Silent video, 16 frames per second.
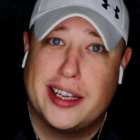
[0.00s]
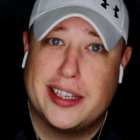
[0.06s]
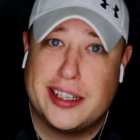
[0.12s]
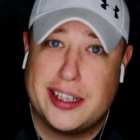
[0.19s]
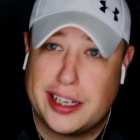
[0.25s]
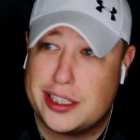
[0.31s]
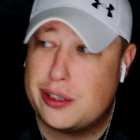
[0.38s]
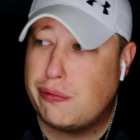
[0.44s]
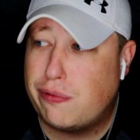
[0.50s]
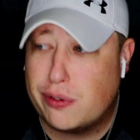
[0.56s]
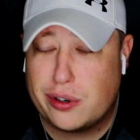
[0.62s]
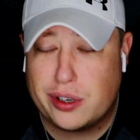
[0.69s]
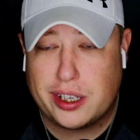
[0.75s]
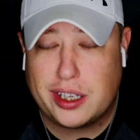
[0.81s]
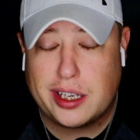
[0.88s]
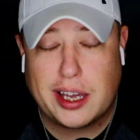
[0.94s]
The Ninja
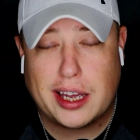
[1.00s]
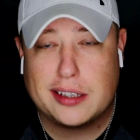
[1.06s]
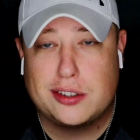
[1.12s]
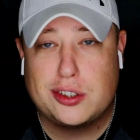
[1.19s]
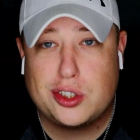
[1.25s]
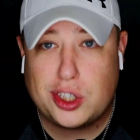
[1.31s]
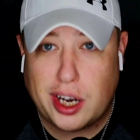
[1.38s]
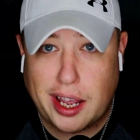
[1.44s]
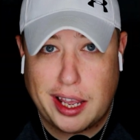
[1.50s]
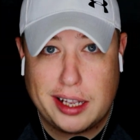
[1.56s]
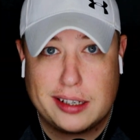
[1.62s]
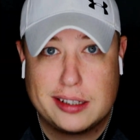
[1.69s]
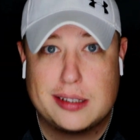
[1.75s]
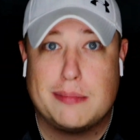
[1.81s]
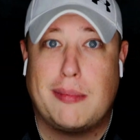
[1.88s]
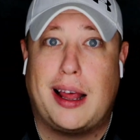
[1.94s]
Foodi has
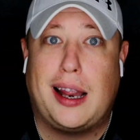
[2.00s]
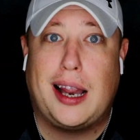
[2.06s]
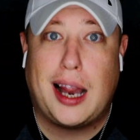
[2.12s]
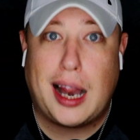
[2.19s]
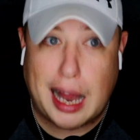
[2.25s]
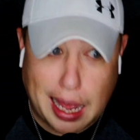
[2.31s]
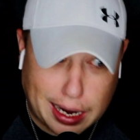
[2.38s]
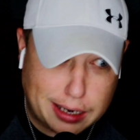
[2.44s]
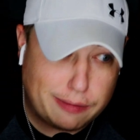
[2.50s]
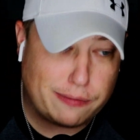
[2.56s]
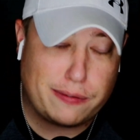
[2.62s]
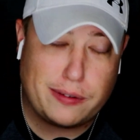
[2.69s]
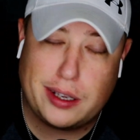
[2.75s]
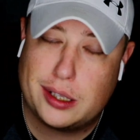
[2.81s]
changed my life.